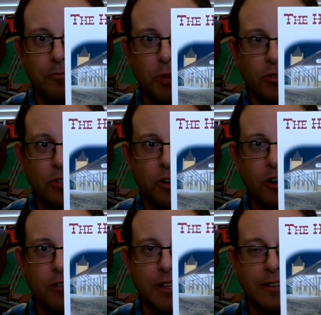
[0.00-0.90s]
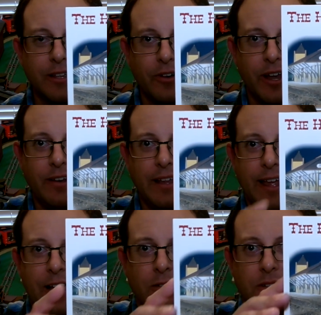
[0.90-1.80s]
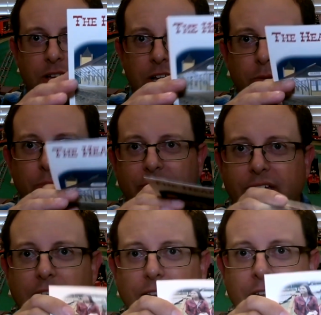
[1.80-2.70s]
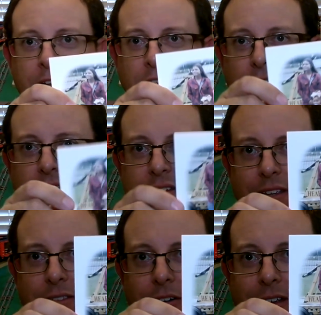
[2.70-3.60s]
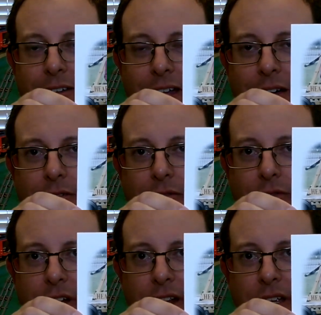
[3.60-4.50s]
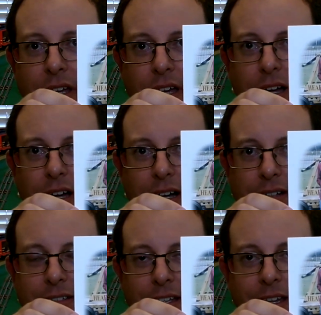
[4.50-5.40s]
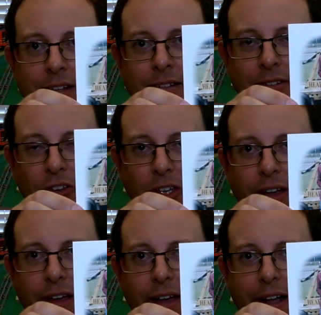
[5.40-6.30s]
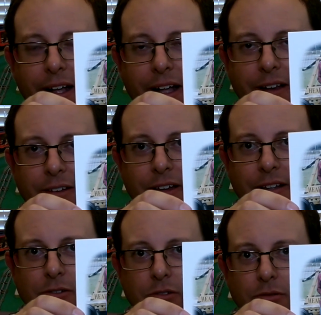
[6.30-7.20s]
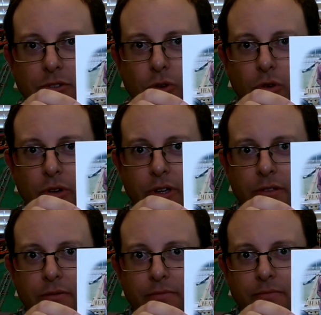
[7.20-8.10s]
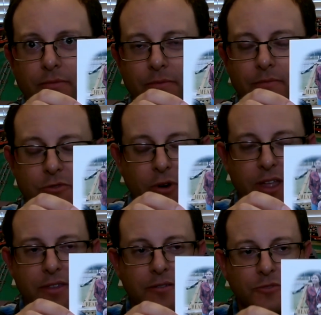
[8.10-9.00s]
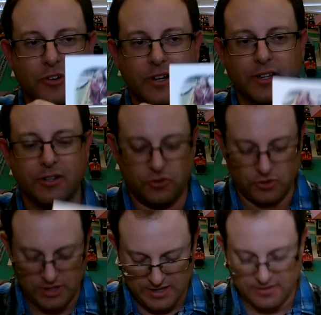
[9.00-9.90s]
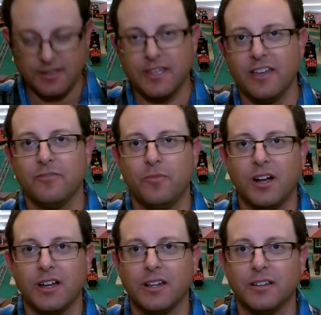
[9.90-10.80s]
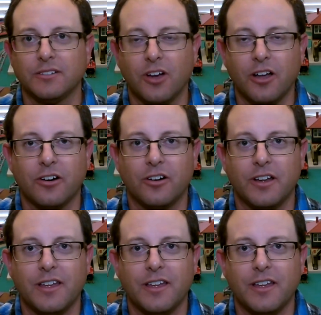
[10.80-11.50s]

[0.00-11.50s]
postcard that they were handing out. But they had a lot of goodies that they were giving out for free to kids, and little toy train themed trinkets. They gave my daughter